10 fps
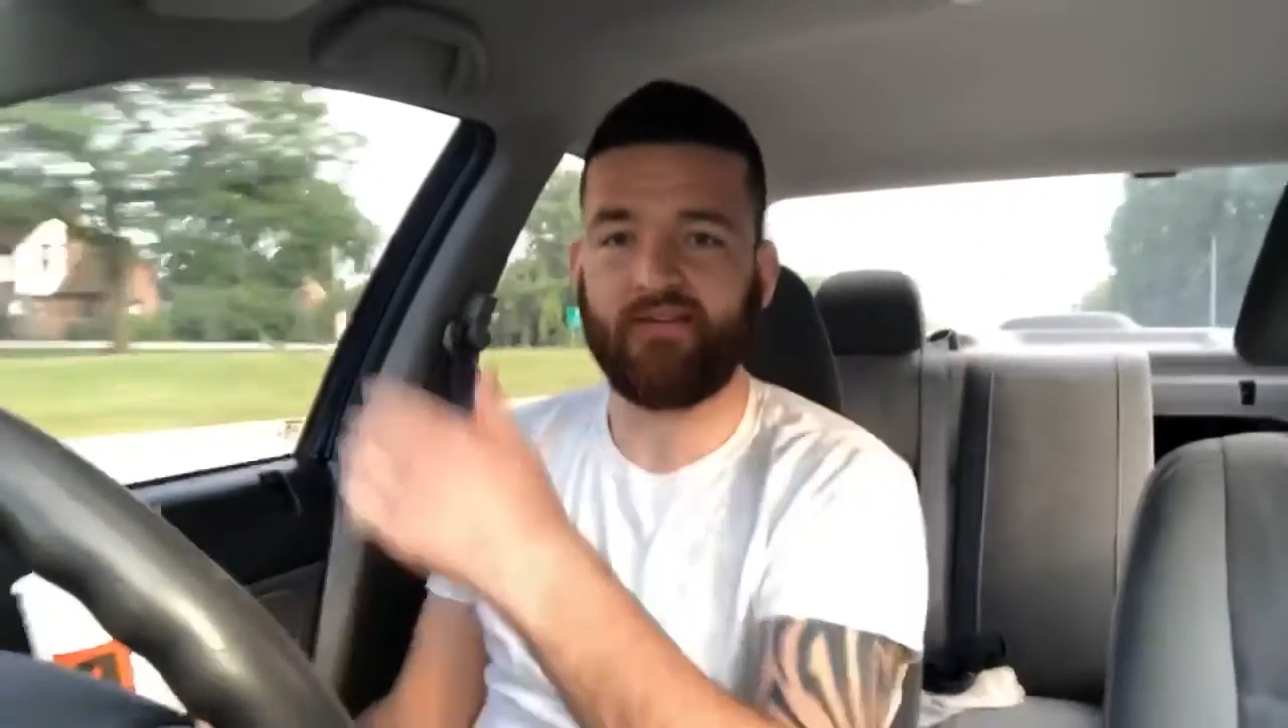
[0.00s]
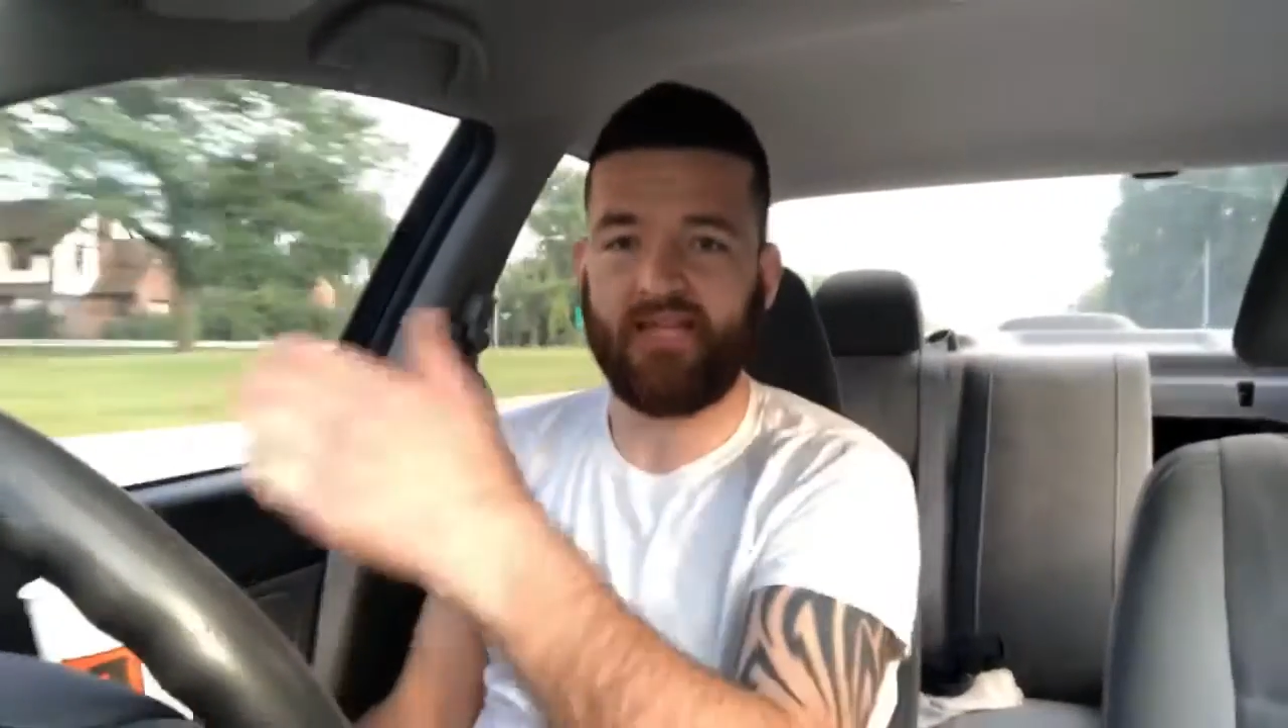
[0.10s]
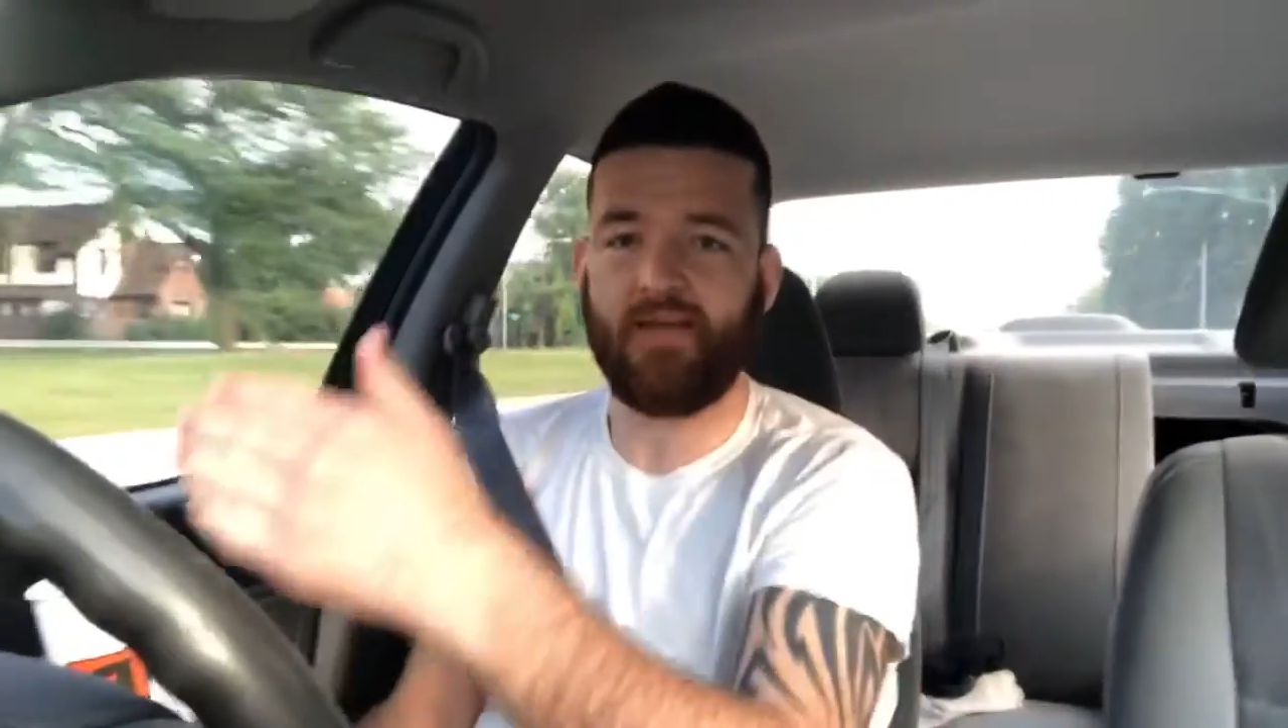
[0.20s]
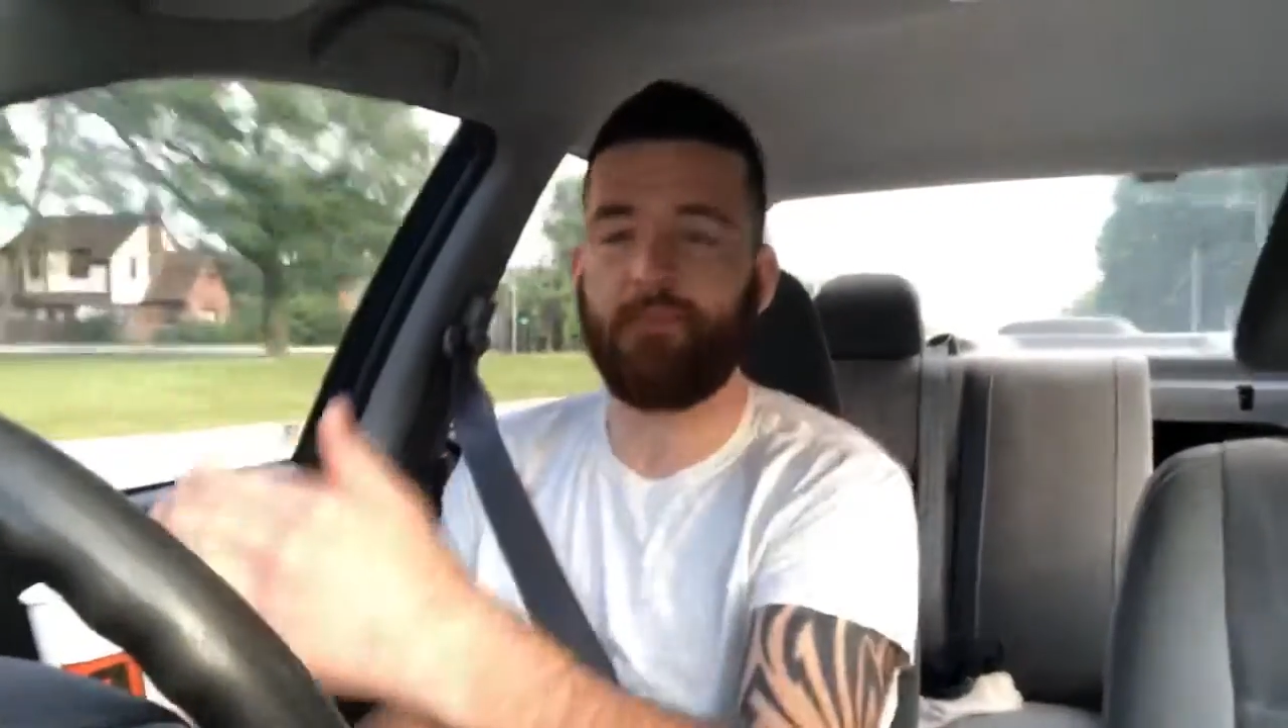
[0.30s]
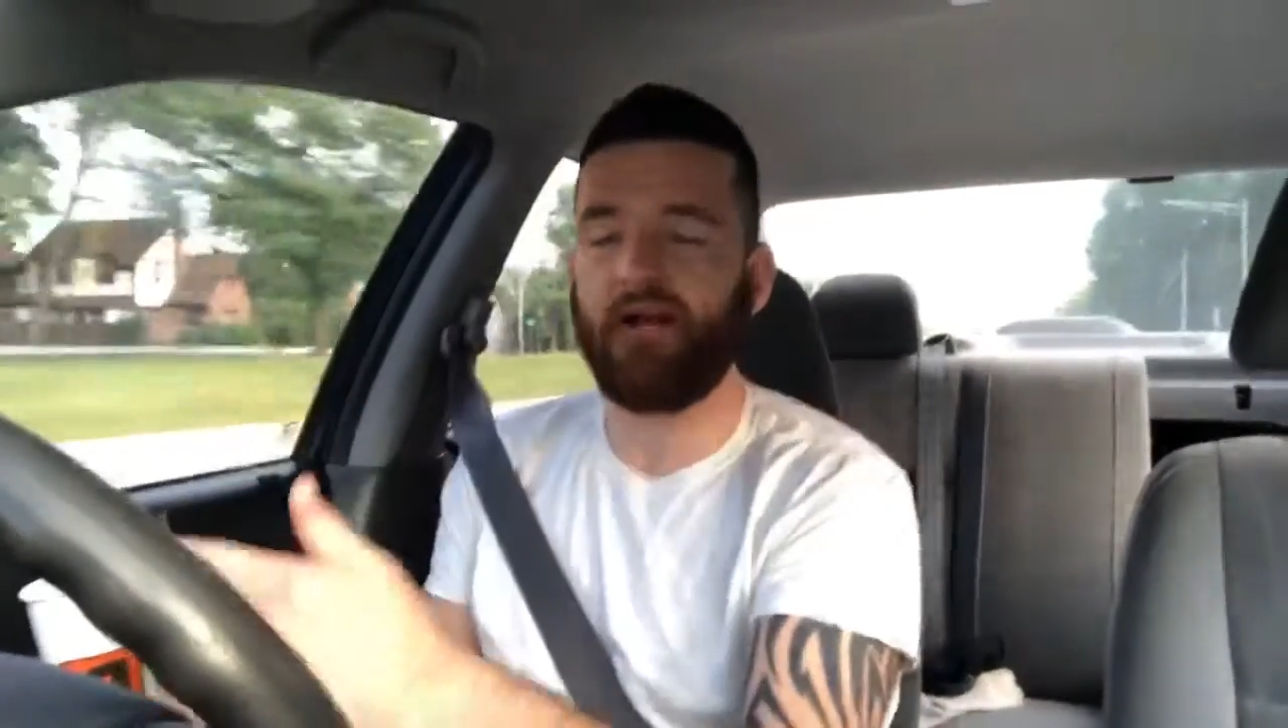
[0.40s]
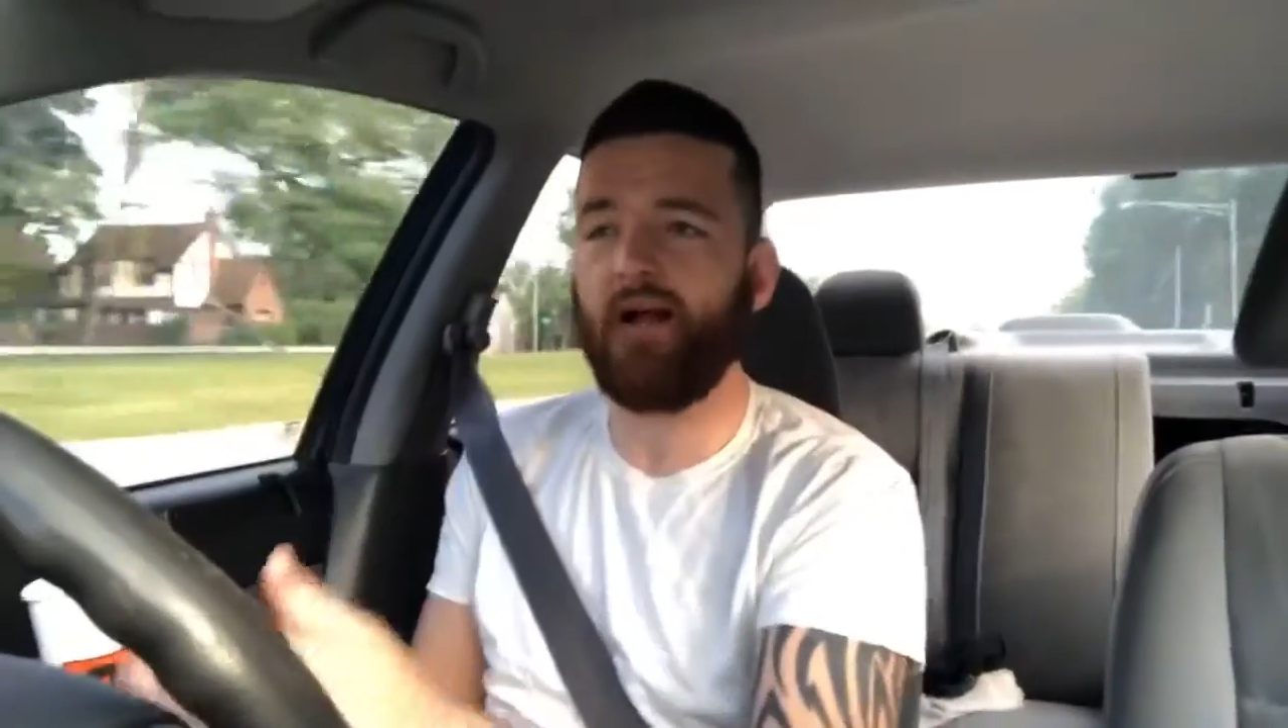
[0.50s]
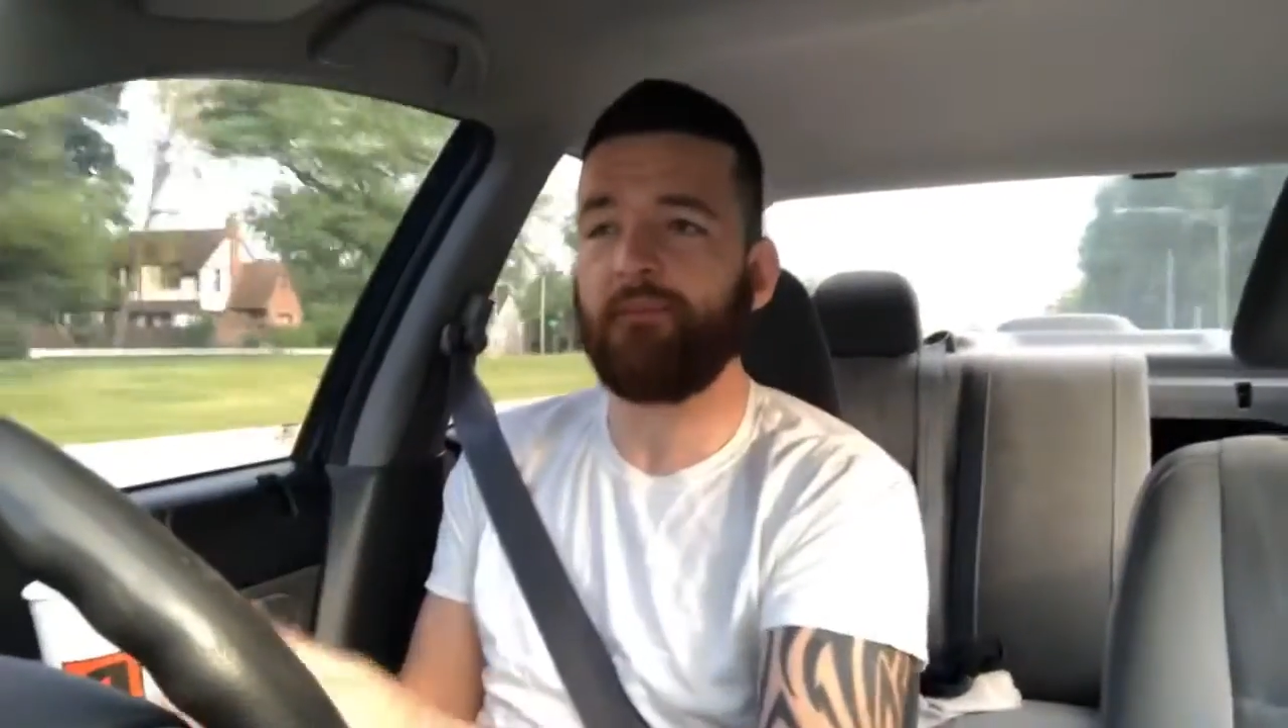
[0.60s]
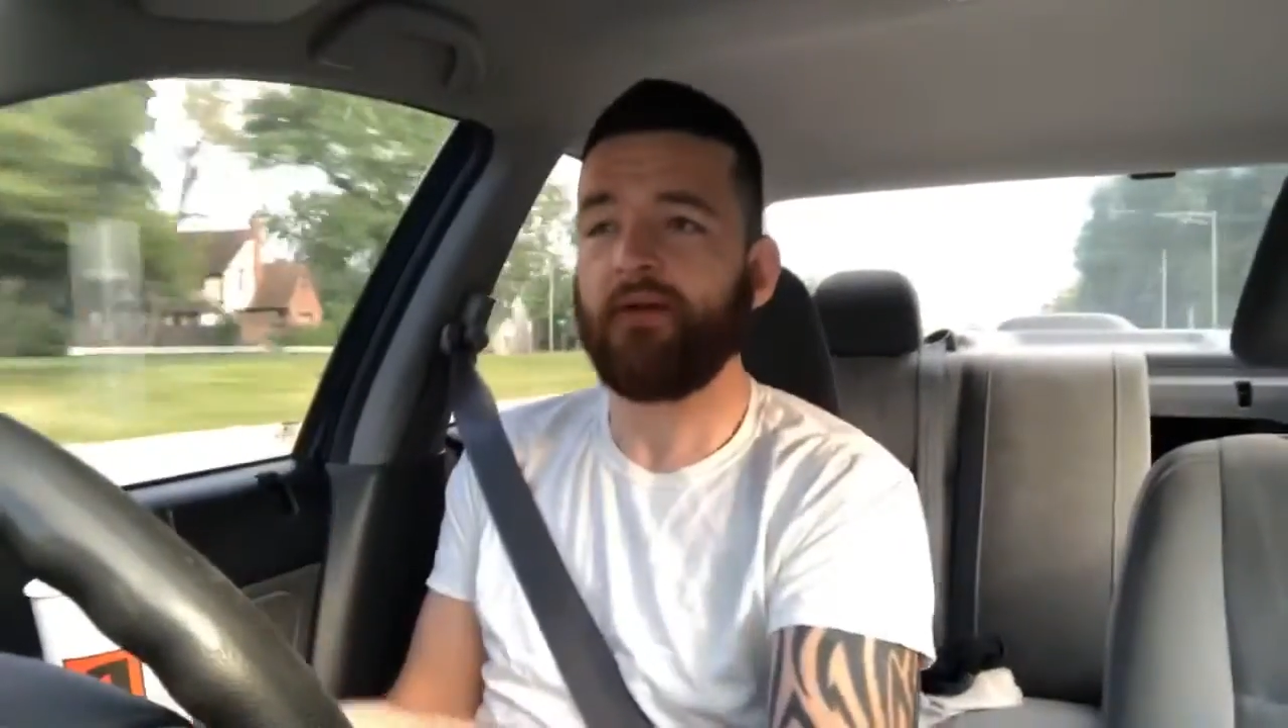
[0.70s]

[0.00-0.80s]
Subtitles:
to keep it up.